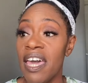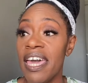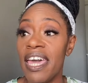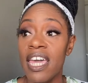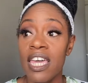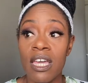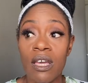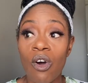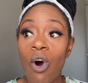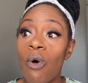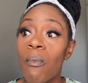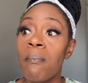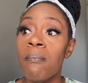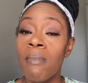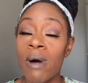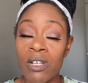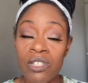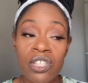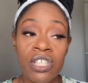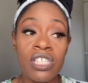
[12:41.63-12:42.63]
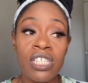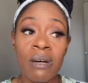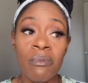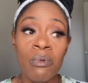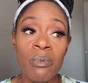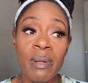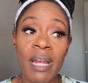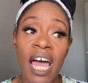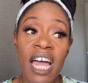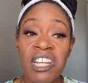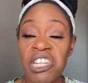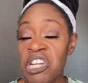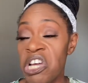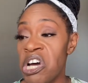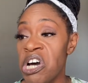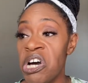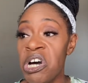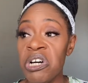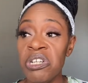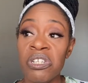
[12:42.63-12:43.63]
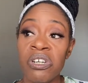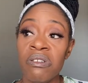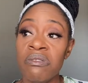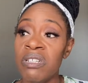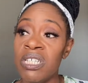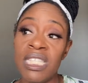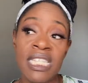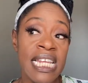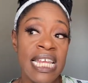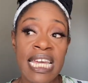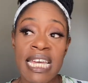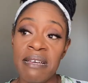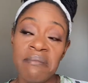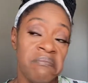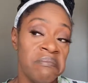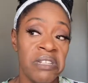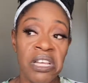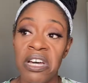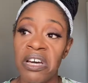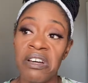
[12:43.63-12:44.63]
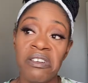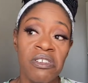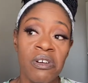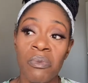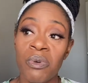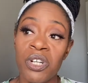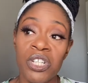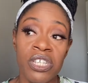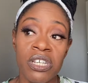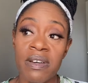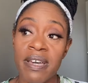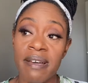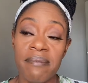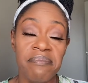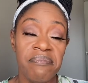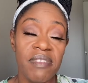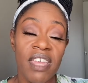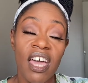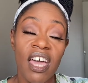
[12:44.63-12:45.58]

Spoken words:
He, most of the time, will be like, no, don't want to sleep, no, don't want to do it.